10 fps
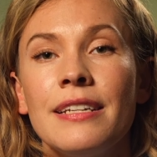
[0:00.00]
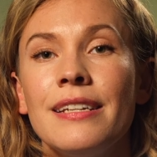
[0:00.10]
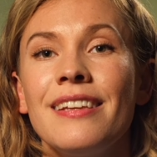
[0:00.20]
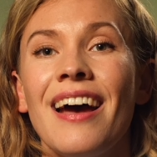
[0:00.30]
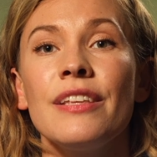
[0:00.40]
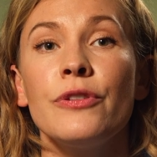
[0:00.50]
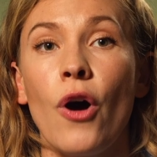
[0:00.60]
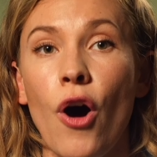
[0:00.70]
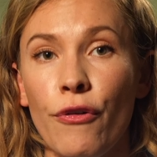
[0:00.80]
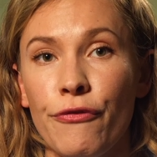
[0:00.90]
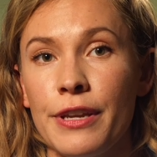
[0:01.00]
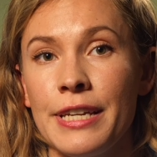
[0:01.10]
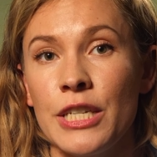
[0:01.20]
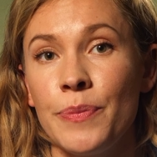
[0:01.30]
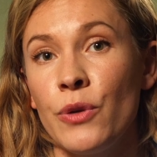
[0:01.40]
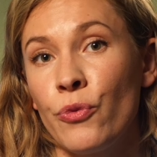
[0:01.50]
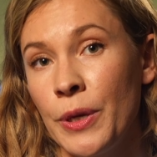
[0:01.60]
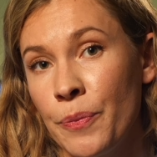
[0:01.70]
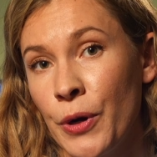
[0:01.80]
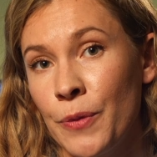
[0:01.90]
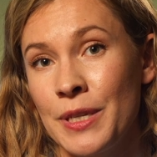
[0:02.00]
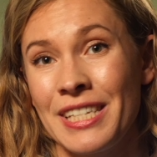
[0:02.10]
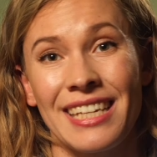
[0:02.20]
designs often need to be repurposed